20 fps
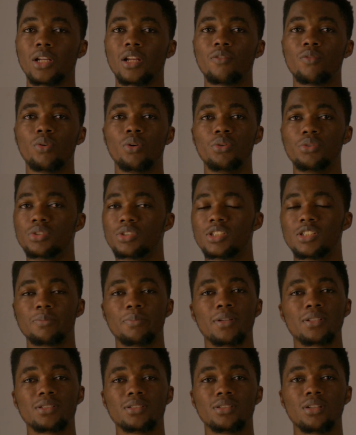And everyone knows this
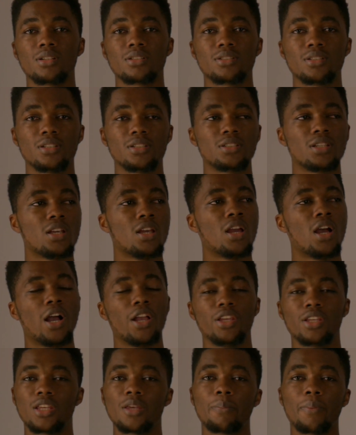person does this,
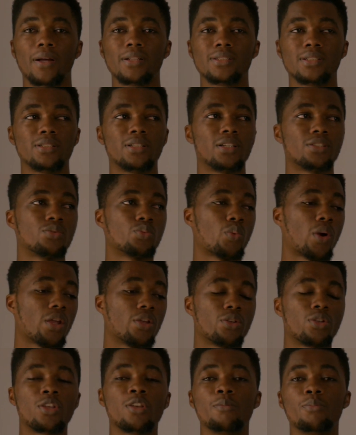and you keep at it as why
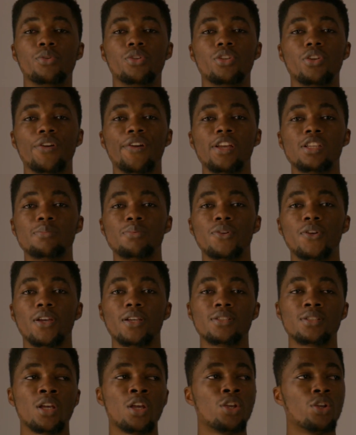you keep building your experience.